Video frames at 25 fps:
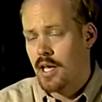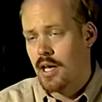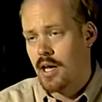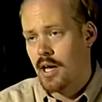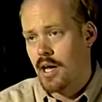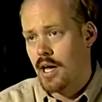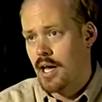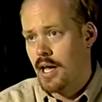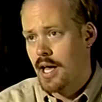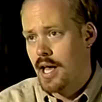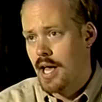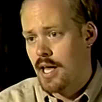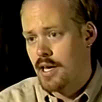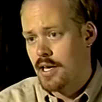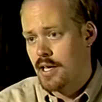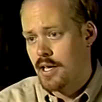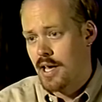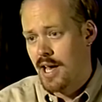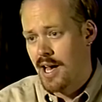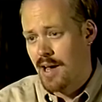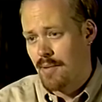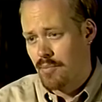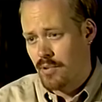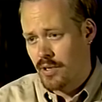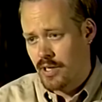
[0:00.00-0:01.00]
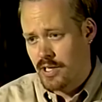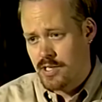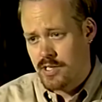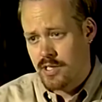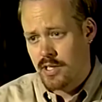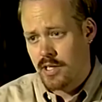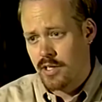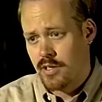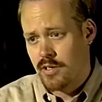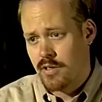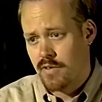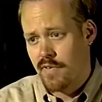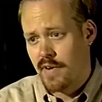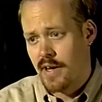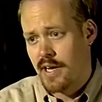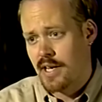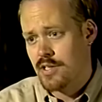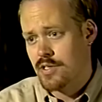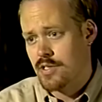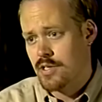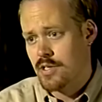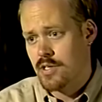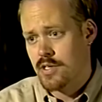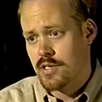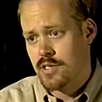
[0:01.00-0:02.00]
handicap listening
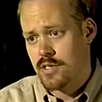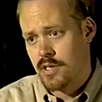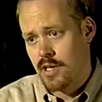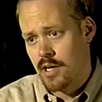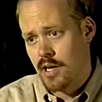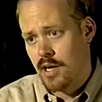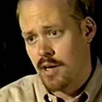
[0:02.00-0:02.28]
devices.